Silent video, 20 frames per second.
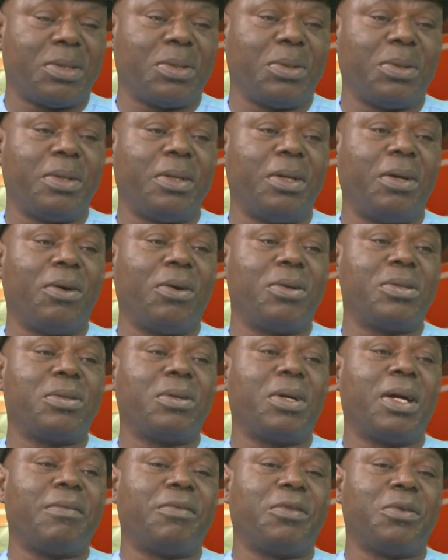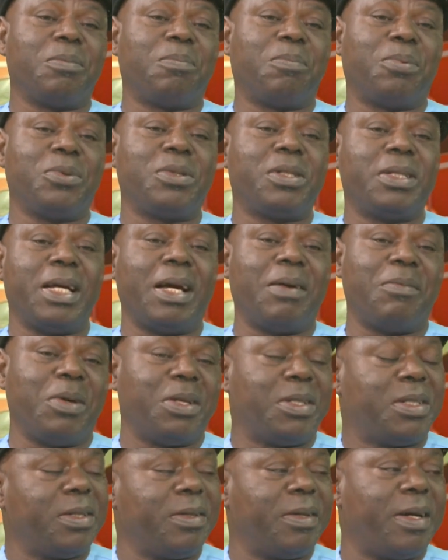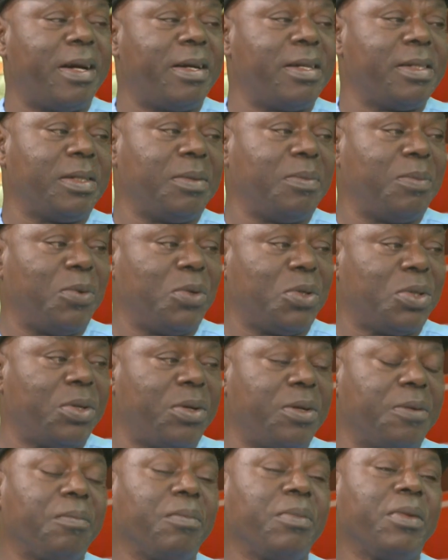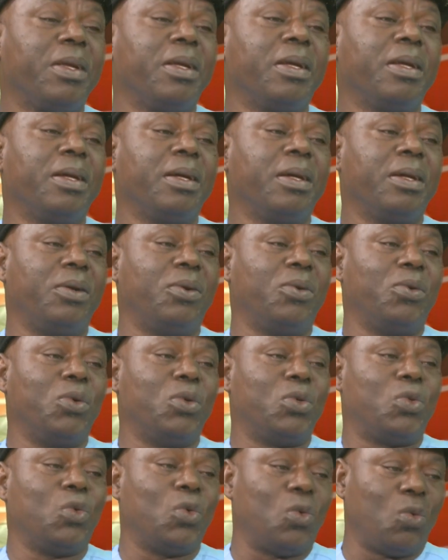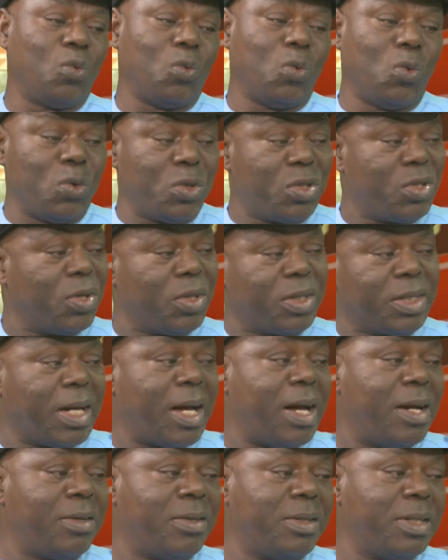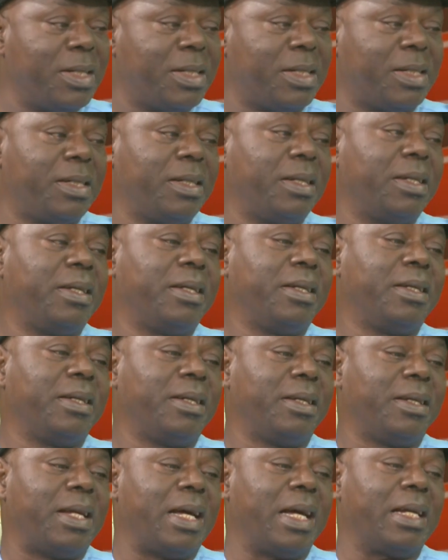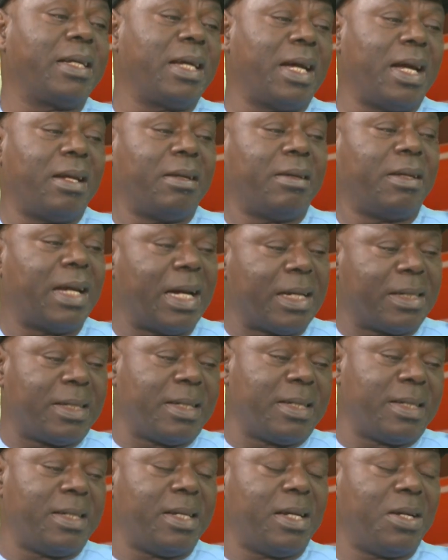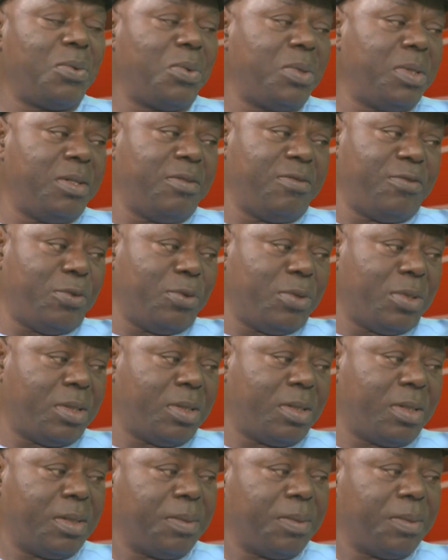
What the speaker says: So they also have to put their machineries in motion, to woo such countries that can assist them with the votes.